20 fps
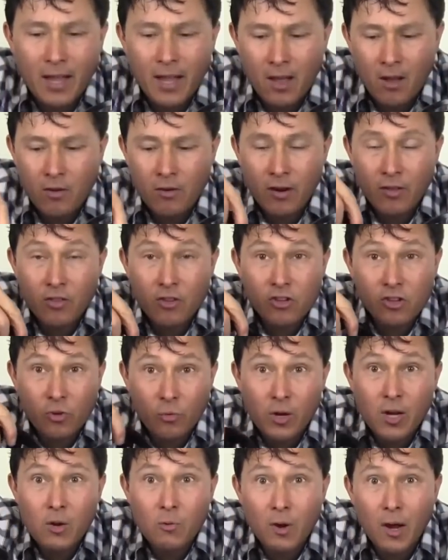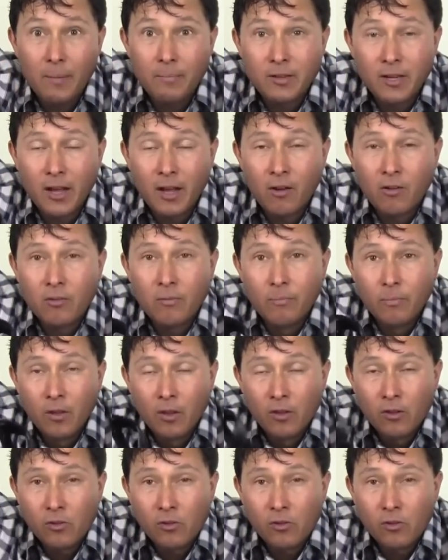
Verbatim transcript: down and the screen wiped down